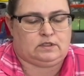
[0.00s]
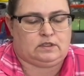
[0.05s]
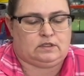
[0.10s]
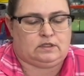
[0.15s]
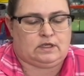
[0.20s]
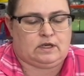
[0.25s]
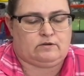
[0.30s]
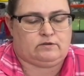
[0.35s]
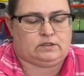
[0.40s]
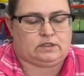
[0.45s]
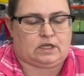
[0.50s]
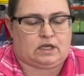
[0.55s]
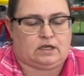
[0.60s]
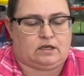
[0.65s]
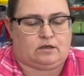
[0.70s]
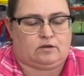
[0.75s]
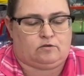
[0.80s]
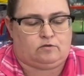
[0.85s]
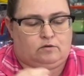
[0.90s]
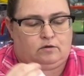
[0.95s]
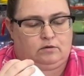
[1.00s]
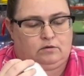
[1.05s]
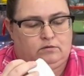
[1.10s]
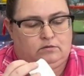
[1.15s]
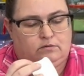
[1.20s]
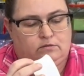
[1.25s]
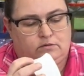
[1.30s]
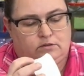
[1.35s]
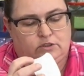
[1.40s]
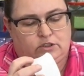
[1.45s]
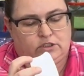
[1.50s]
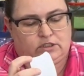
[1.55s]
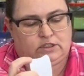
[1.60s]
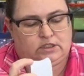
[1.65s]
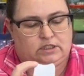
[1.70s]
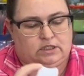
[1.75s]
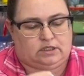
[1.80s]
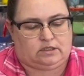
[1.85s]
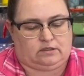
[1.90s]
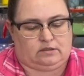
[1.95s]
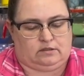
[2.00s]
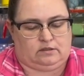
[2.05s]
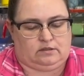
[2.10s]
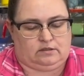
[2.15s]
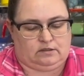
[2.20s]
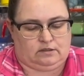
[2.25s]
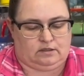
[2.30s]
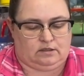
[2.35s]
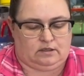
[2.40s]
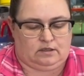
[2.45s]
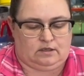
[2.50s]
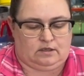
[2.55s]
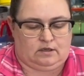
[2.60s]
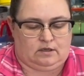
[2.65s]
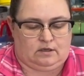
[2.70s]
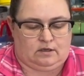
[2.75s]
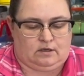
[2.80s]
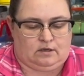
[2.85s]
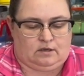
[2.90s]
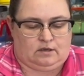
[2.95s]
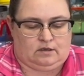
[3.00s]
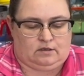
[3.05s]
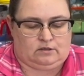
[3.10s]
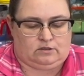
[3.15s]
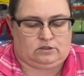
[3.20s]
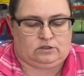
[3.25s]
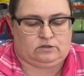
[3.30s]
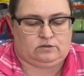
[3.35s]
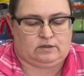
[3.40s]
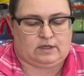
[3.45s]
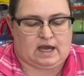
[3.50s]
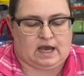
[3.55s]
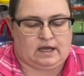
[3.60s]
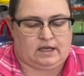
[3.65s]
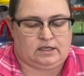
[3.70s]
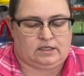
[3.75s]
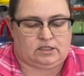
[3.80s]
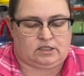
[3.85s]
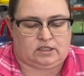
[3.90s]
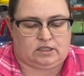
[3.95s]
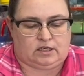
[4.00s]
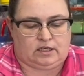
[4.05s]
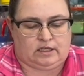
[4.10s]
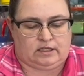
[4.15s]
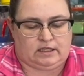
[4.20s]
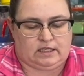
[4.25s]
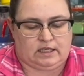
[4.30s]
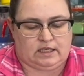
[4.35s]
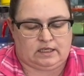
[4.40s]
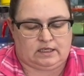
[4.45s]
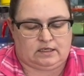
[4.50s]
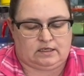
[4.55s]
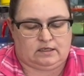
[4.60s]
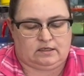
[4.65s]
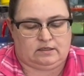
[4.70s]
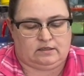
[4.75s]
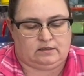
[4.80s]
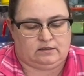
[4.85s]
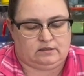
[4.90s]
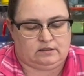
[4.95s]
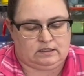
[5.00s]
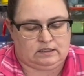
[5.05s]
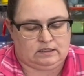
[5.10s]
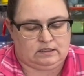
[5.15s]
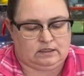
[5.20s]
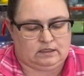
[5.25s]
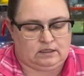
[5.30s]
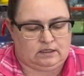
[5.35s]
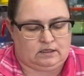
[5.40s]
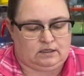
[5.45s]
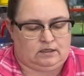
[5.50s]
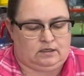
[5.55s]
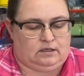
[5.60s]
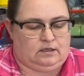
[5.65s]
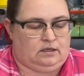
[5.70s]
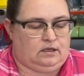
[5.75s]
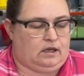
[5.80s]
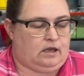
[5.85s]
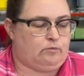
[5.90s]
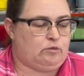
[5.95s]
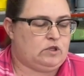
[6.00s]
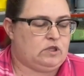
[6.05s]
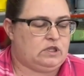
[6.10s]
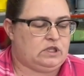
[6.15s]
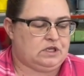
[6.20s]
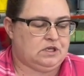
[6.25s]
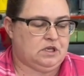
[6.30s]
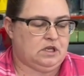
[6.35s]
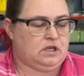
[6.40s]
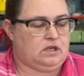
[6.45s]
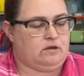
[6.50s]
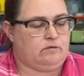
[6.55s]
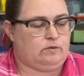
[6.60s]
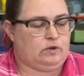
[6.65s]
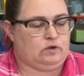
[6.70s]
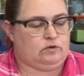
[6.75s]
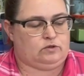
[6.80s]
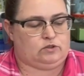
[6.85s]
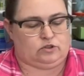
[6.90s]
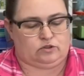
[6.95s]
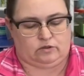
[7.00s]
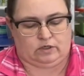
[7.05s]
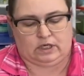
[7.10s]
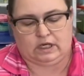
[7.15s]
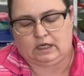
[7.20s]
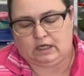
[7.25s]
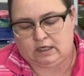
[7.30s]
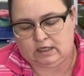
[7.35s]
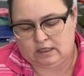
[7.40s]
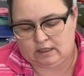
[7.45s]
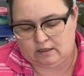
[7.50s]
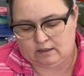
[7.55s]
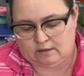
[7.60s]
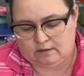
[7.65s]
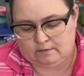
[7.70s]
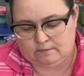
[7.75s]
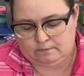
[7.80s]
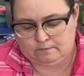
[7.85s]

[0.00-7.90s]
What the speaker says: that was kind of cool just to do that. And then I've been thinking about joining